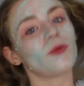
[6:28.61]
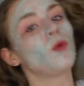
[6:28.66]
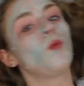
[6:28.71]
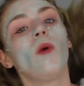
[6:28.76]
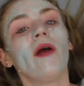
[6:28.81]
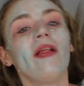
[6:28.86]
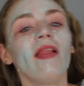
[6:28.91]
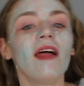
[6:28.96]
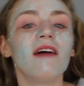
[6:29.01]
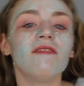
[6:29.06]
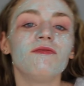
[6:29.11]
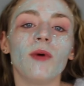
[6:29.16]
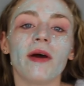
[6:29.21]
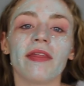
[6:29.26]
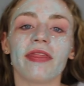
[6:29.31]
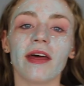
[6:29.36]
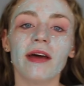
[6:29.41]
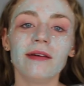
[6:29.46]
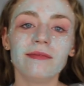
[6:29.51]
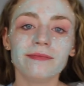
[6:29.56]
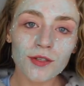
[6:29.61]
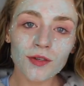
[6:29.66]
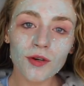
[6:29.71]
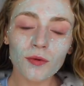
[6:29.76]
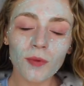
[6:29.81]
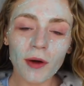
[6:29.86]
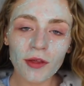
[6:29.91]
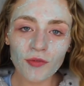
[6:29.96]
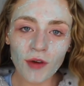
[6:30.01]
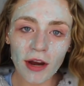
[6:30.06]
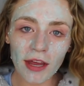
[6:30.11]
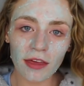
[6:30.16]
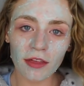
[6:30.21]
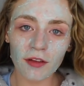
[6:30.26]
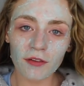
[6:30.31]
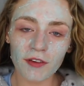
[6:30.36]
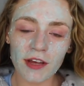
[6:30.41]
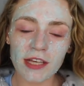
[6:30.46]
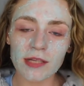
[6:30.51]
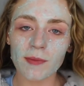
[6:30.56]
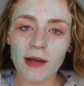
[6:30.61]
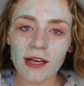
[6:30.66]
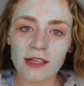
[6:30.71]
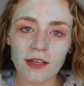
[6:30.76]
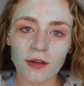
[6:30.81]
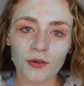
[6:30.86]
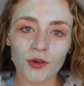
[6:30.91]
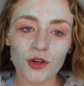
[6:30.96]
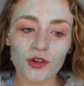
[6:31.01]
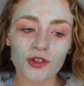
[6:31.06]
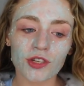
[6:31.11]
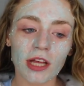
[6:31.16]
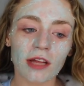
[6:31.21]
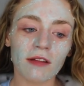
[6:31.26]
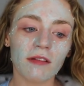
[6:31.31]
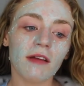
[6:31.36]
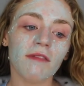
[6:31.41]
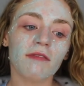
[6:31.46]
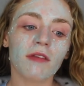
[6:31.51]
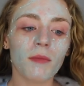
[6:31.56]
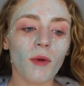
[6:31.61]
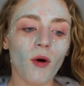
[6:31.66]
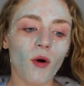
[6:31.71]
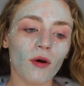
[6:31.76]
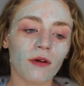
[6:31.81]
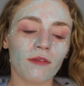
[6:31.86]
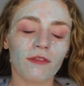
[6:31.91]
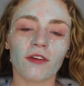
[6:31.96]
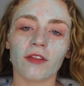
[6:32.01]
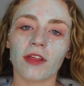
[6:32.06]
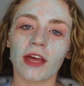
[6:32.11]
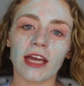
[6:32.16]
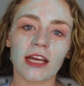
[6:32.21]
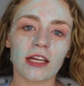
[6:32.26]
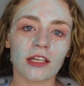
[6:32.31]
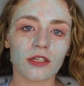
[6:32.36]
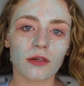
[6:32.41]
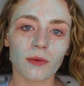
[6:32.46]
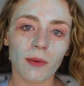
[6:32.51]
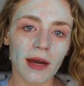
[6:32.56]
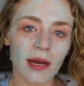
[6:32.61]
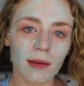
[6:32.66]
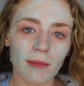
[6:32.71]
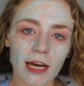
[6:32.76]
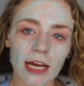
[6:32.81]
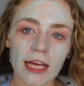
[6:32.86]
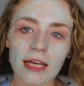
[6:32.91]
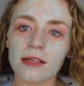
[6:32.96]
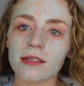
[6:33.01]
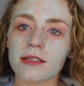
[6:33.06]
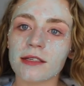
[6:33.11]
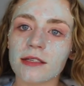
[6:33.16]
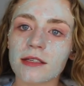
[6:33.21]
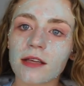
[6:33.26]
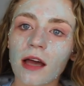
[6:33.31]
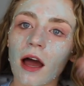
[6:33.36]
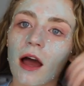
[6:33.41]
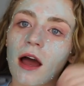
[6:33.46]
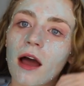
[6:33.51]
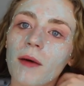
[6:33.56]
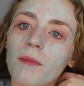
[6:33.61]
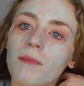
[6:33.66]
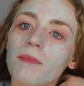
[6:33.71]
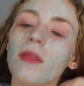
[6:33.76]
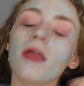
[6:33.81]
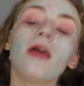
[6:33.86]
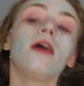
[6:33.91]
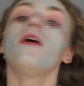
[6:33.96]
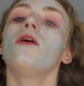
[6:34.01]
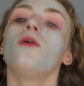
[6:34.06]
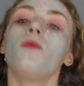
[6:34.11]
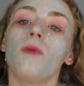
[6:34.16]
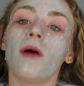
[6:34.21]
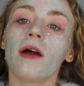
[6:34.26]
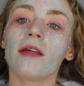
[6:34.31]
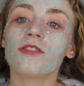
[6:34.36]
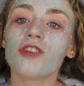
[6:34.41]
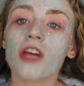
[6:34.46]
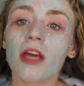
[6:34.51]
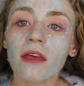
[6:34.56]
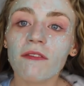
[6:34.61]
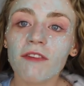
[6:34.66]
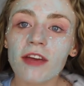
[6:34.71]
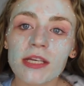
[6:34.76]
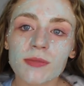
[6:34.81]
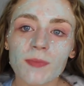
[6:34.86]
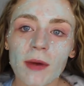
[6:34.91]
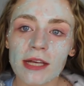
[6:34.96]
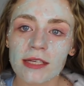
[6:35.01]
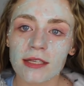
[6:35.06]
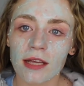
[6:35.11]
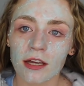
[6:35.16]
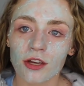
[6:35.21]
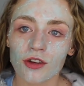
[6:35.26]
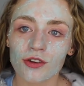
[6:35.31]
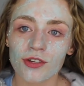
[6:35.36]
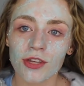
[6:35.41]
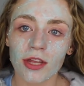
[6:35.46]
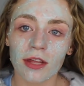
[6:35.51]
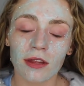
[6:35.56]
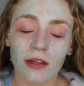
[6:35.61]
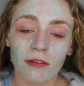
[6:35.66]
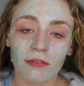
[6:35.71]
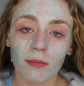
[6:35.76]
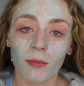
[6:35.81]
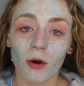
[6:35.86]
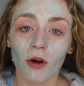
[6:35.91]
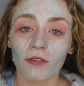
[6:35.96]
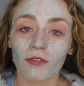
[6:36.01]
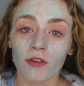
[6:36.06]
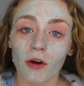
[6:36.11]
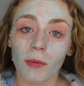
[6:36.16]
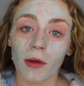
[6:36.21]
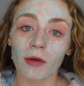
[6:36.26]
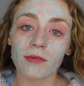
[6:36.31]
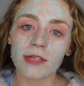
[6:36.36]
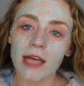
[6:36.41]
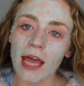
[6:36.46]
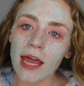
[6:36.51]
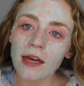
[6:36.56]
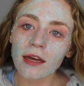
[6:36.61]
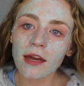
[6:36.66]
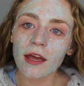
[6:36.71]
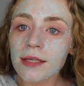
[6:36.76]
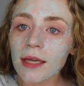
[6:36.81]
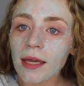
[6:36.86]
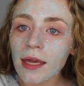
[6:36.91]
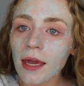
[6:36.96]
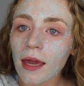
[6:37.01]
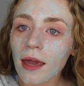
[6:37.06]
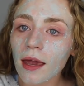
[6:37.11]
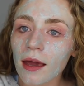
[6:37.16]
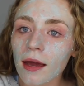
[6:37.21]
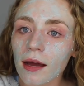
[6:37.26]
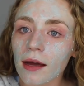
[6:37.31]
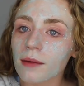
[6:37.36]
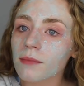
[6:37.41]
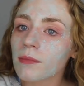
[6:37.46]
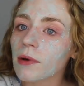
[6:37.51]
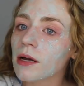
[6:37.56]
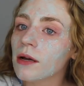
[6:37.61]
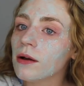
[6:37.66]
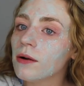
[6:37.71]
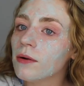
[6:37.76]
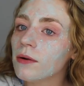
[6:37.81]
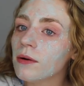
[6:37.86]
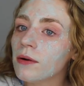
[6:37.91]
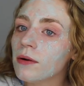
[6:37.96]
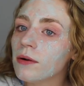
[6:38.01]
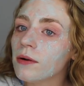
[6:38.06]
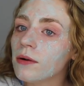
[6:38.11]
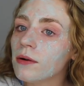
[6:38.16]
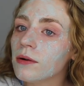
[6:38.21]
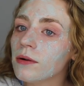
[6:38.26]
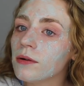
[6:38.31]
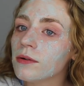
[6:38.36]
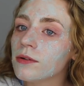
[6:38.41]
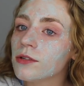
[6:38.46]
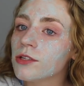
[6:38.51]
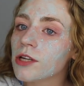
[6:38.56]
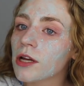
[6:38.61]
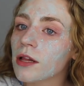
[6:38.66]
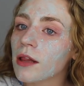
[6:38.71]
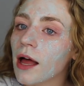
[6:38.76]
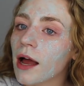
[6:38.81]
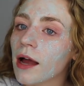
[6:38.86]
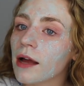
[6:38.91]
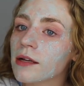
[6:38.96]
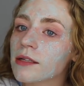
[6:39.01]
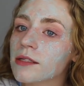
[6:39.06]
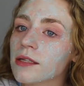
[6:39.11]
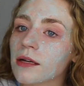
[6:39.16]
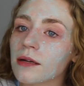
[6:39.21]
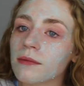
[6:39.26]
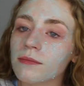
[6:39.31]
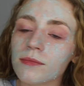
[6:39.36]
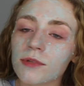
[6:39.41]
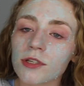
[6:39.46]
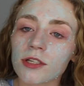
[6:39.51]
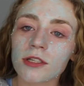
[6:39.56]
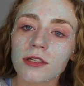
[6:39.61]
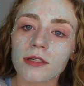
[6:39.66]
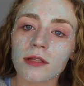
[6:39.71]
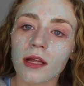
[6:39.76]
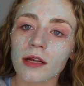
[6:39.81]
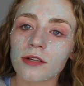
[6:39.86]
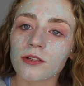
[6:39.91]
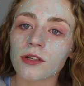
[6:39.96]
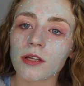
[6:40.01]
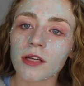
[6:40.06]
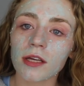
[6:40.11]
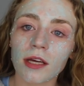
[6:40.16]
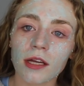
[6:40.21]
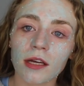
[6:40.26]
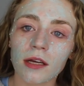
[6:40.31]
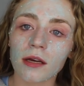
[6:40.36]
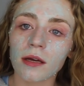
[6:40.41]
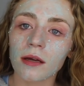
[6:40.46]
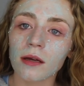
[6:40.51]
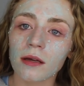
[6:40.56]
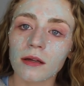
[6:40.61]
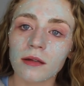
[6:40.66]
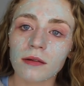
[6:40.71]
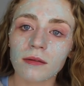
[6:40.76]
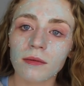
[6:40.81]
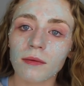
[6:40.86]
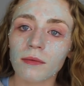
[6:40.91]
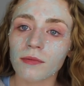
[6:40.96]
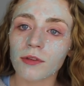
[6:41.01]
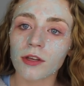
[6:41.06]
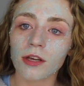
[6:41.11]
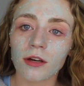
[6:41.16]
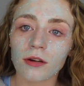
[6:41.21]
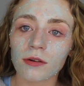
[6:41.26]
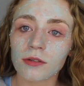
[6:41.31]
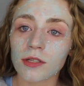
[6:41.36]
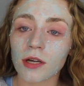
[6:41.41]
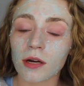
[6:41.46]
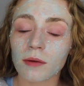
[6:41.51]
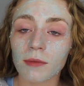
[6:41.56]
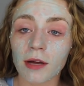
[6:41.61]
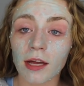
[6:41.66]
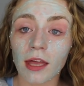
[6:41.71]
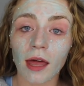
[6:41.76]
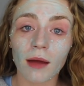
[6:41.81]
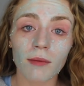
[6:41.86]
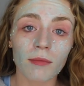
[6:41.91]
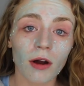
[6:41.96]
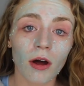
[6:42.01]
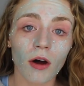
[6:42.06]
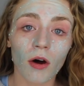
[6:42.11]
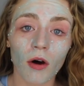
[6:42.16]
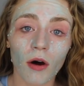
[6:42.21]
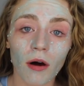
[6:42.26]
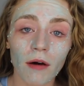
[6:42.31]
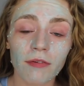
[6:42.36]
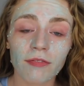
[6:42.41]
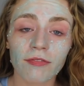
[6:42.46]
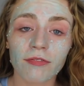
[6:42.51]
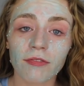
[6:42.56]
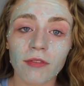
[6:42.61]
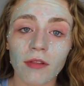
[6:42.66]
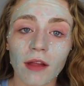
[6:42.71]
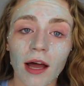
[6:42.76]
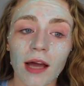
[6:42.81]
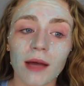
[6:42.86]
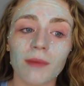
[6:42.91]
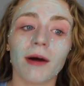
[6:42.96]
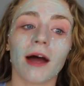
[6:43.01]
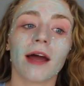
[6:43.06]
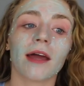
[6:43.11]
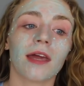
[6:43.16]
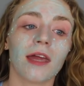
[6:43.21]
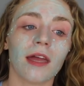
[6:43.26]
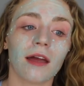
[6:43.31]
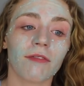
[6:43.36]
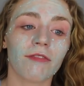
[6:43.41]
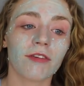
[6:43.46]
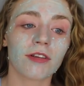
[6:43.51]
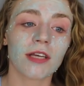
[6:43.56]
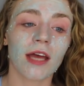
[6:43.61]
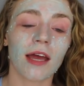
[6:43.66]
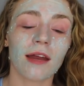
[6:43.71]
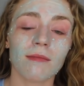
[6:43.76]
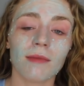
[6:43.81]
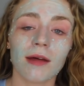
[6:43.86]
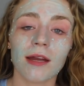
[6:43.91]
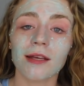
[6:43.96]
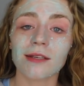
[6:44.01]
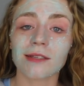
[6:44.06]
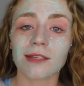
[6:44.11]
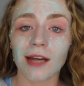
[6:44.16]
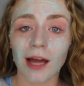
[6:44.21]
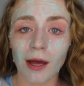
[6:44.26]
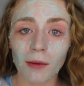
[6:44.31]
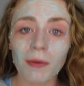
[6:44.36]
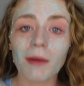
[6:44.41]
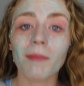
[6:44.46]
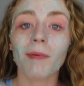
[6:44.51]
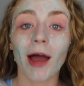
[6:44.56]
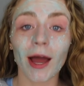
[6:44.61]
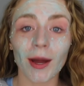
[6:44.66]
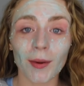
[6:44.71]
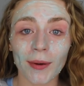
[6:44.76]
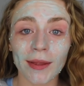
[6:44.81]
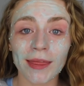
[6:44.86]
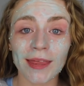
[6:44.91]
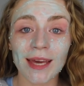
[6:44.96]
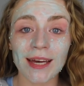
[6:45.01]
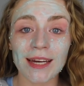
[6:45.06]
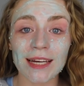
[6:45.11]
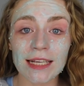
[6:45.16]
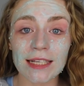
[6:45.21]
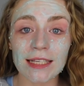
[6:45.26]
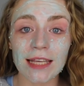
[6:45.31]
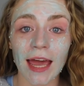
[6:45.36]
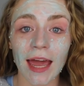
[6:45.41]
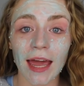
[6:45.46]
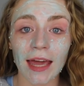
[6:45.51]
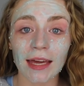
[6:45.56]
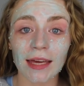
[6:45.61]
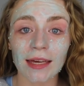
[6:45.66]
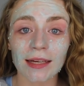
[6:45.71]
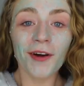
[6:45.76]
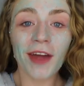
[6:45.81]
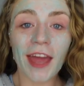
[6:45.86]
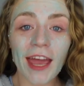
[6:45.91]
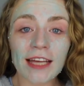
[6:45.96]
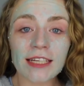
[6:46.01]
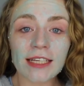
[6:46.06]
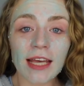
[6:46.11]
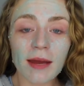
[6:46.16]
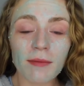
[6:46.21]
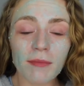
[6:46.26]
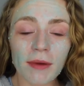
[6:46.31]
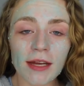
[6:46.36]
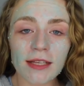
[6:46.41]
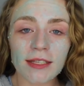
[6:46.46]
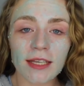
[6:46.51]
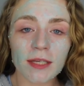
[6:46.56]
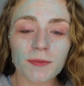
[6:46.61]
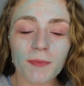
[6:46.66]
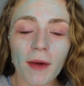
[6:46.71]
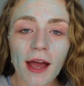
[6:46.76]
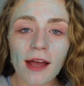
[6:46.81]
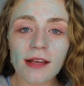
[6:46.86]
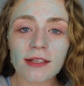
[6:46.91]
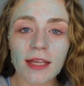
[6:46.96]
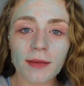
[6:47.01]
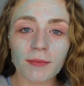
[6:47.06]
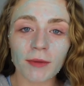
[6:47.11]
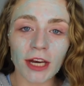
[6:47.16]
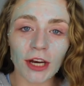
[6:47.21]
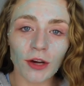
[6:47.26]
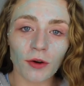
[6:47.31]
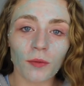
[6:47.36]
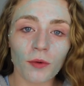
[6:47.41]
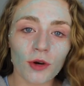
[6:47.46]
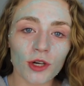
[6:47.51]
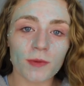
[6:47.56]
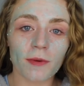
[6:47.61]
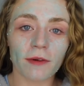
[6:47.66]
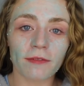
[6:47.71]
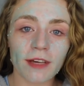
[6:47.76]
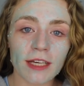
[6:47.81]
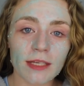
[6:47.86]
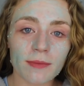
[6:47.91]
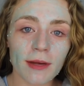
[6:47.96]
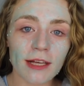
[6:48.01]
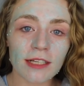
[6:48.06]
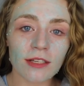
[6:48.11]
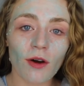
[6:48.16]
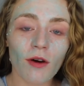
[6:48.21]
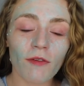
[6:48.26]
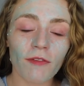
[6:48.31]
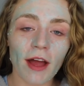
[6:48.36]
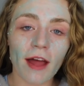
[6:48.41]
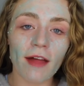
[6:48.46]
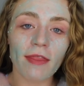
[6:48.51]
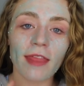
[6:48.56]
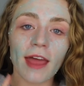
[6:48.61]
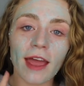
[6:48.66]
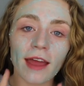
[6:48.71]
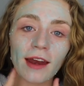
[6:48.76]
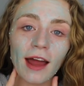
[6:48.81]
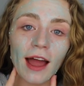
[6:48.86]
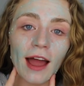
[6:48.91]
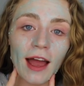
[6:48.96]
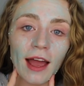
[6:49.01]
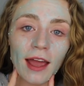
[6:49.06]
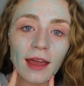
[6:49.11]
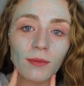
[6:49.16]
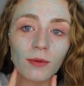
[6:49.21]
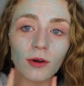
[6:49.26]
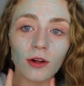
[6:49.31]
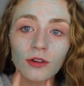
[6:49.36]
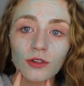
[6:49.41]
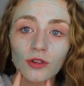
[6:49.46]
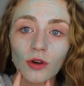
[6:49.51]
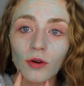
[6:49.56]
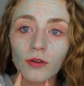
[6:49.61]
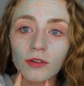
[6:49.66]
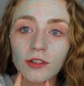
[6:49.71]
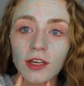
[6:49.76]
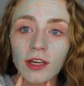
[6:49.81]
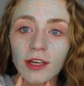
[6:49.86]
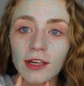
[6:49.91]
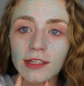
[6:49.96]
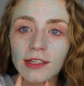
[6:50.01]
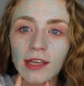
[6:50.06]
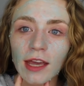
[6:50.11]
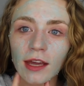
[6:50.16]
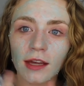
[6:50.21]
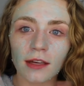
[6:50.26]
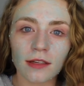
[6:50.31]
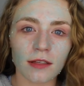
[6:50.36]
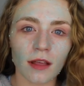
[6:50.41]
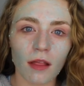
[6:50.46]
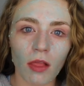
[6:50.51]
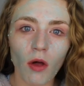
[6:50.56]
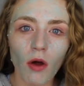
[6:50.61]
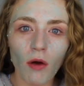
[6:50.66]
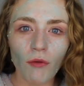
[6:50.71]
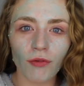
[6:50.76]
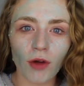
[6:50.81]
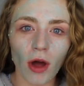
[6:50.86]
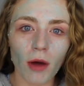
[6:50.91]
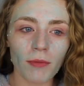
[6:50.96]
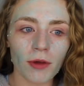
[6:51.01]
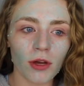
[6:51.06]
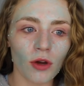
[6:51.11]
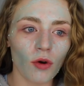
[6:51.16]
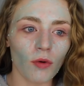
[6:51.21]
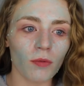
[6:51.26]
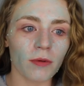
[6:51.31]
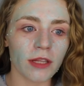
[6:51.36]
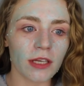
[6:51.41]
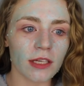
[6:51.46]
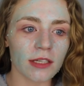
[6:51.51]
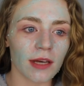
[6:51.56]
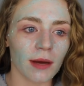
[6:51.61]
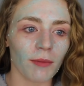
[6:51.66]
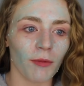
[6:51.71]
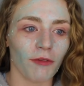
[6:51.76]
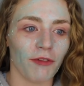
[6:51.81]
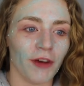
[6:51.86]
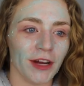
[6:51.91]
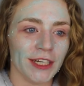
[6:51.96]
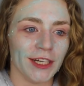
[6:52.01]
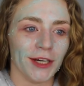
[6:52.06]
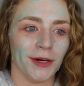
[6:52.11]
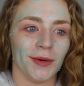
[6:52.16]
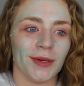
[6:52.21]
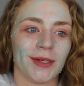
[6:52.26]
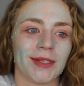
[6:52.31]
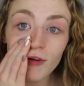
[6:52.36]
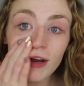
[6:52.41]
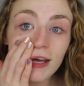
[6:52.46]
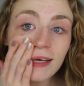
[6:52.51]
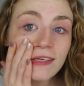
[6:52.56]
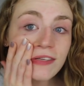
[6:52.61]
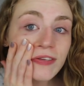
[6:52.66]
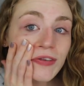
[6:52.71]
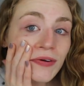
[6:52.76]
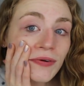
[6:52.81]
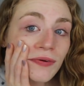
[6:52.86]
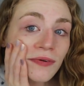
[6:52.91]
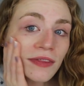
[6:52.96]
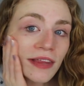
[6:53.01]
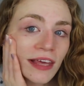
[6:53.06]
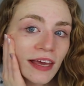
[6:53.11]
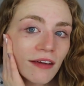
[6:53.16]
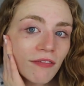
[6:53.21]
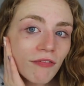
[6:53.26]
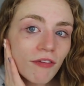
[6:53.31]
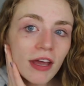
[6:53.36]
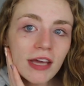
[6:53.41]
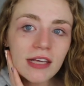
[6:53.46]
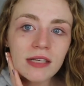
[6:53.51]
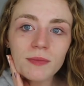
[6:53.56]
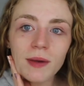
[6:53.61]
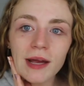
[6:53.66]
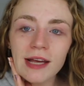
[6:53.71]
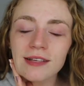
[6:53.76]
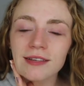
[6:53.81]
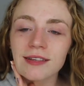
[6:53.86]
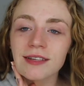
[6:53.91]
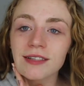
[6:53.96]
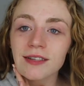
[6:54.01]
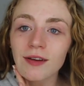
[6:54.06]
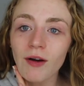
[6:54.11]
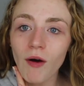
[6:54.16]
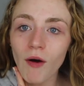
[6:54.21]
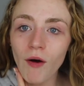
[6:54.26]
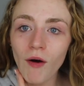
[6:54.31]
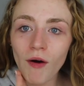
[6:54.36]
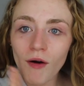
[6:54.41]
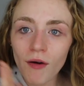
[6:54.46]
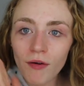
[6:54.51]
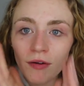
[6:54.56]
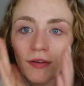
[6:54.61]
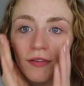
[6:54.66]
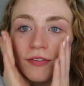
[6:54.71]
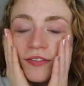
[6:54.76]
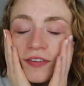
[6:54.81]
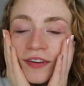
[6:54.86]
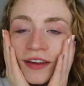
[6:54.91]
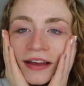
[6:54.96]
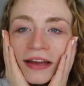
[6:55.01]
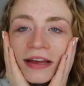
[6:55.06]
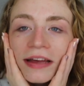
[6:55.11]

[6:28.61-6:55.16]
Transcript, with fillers: We live with it. So with regular face masks, I'll usually leave them on for like twenty minutes. Um, with jelly face masks, I usually leave them on for about ten. So yeah, I'm gonna go chillax. I'm just literally gonna, you know, turn my camera off, lie back here for ten minutes, and I'll be back with you in a sec. Okay, ten minutes has passed. I'm gonna go and wash my face mask off, and then I will talk to you in a second. It's a lot of come and go with these demo videos. Right, so the face mask is off.